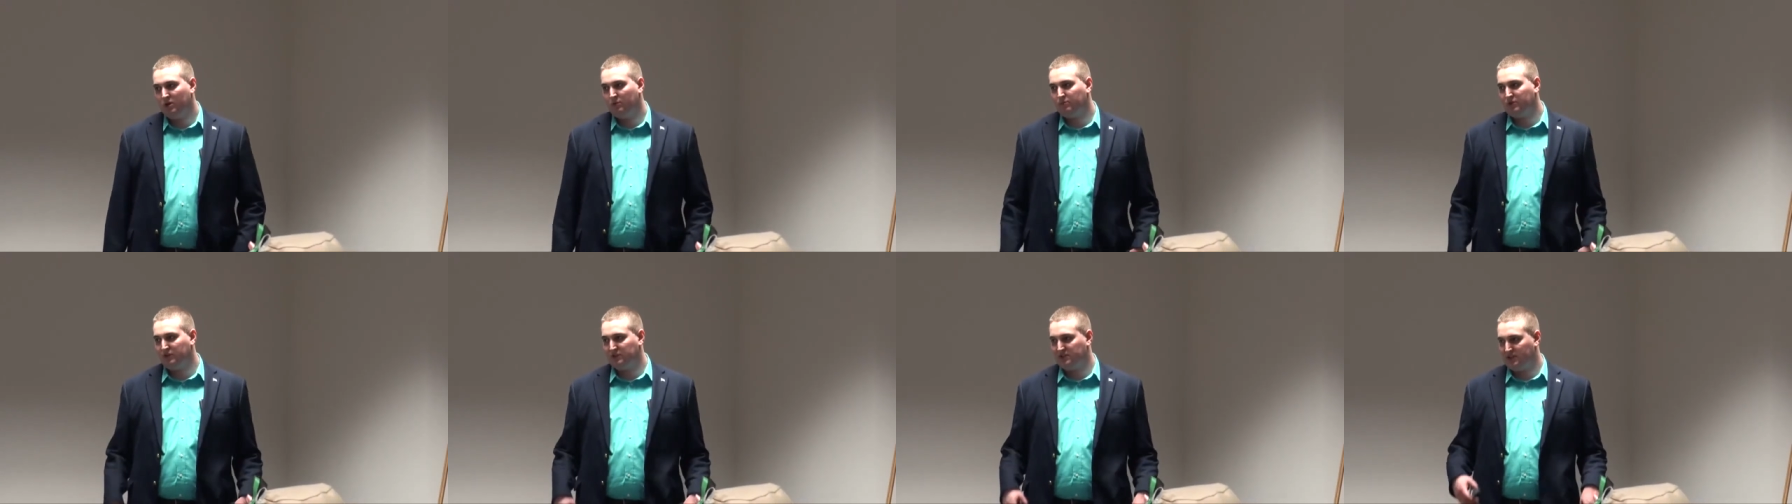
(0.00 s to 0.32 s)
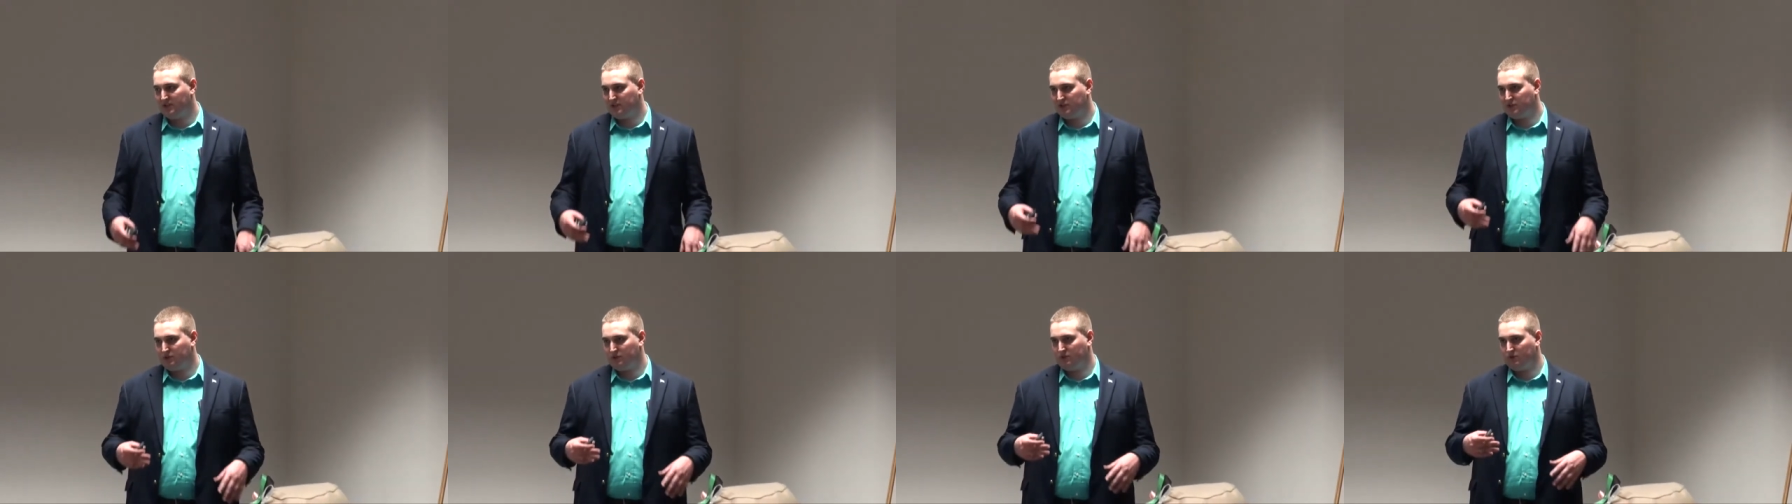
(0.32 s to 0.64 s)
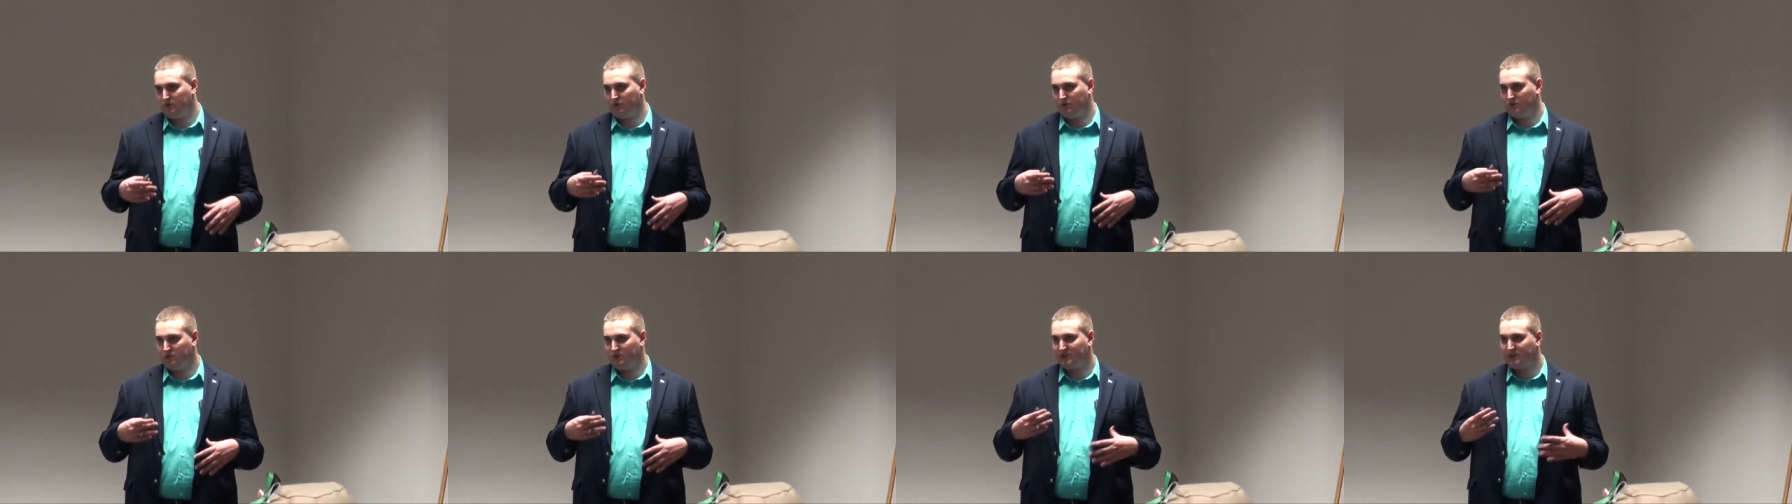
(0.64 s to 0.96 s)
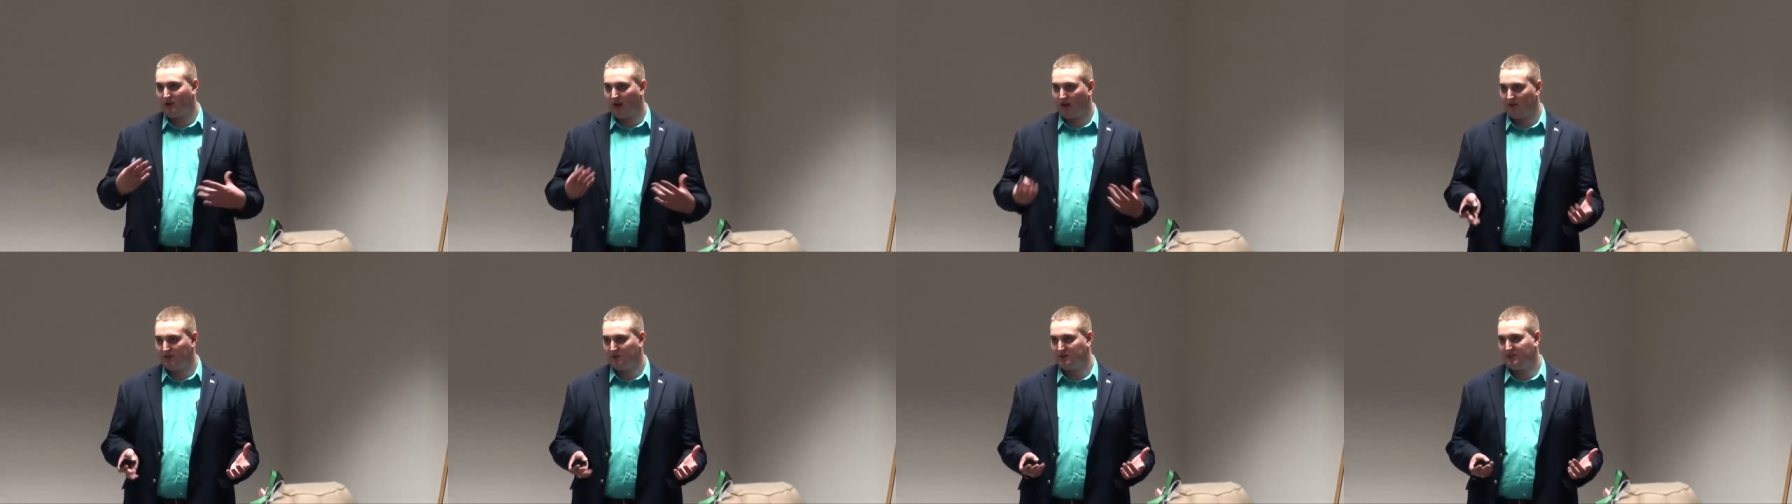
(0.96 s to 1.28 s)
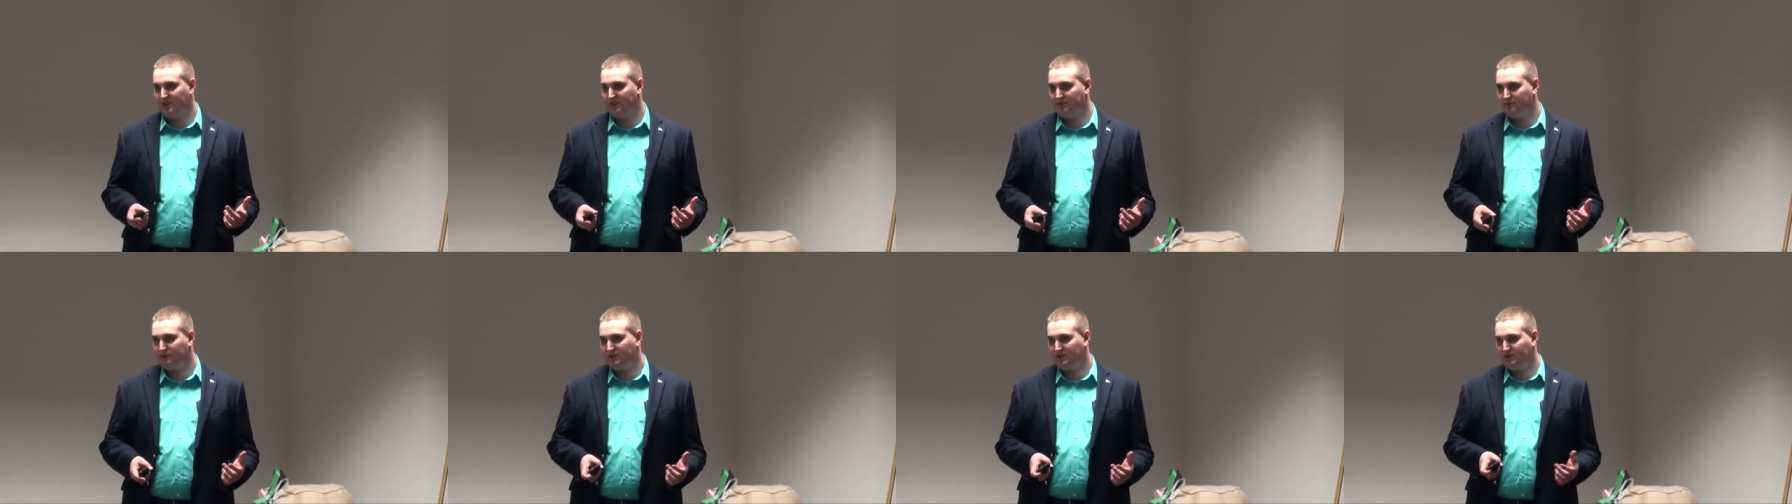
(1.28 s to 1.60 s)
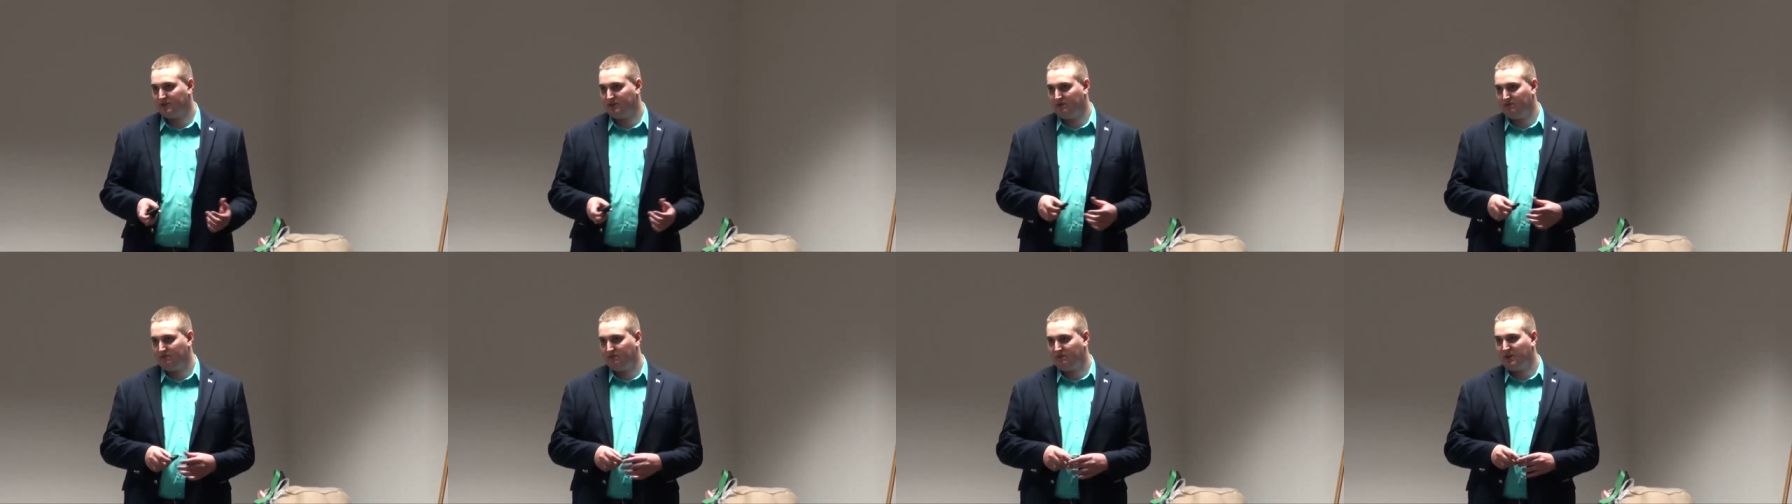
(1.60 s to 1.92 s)
potential
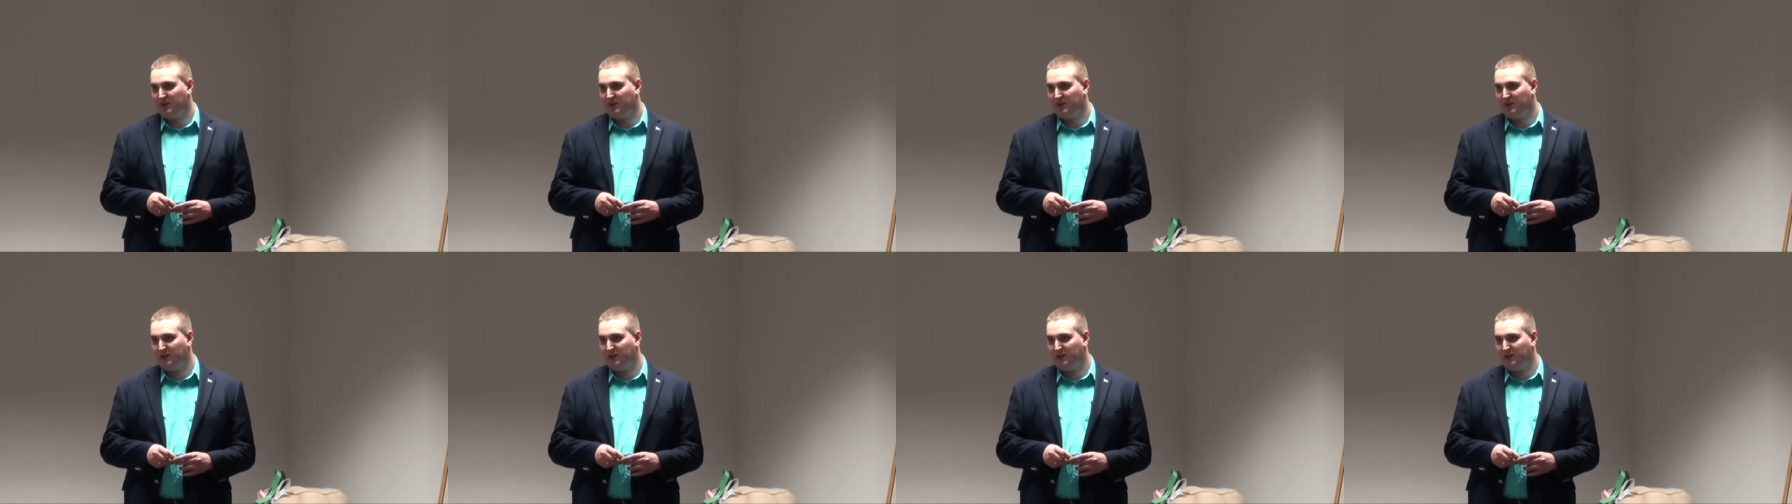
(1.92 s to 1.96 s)
scholarships and